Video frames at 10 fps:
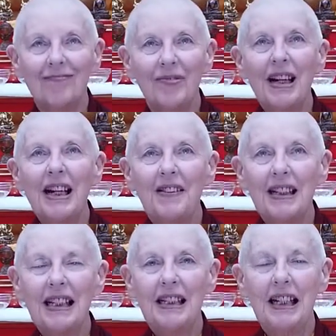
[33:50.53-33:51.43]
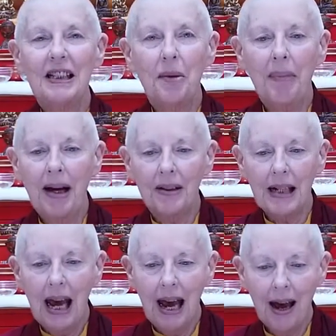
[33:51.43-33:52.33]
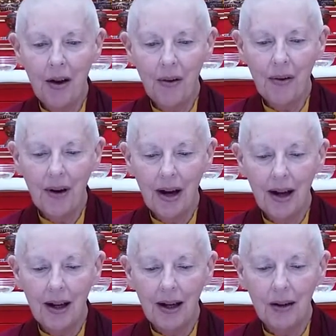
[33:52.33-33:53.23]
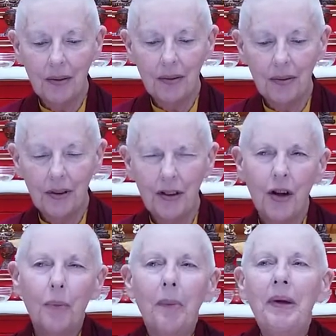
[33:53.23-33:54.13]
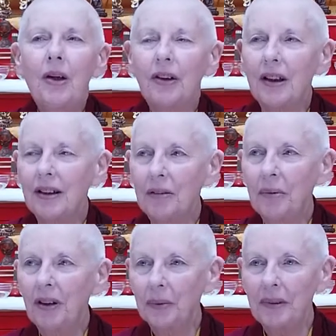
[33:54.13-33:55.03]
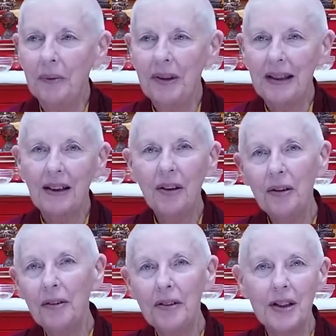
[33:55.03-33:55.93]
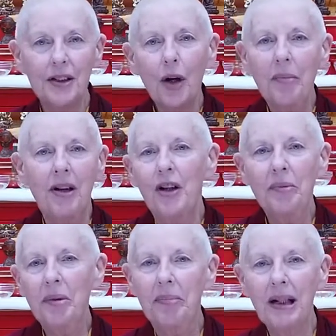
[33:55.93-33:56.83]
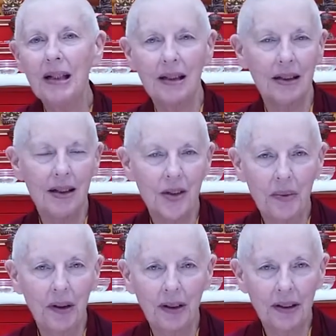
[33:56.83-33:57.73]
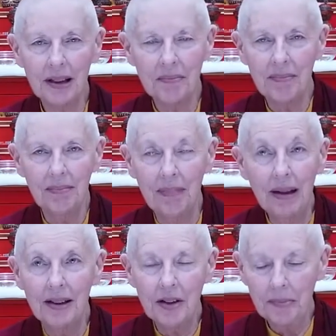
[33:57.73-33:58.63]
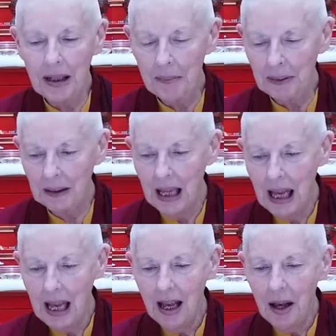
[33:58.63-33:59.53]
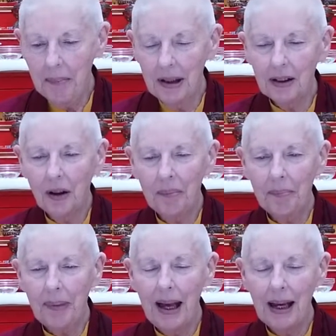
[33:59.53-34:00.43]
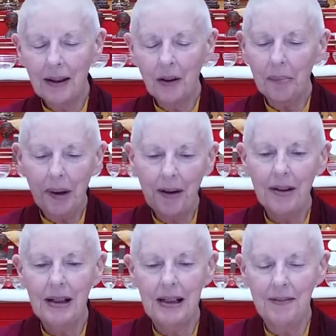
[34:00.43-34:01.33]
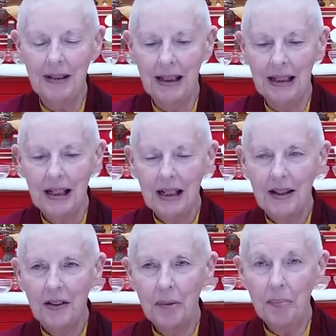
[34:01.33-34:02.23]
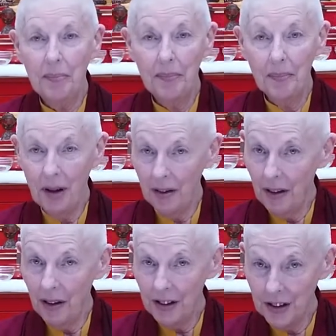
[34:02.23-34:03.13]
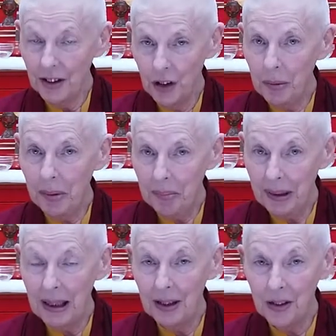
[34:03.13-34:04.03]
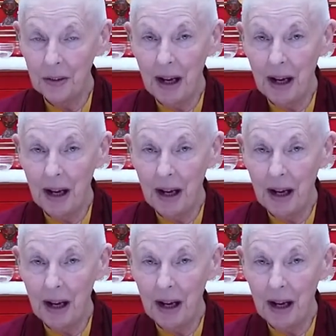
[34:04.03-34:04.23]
Really, this is about how, when we look at the world, we think, there's so many human beings in this world, there's millions of people, but comparatively, as human beings who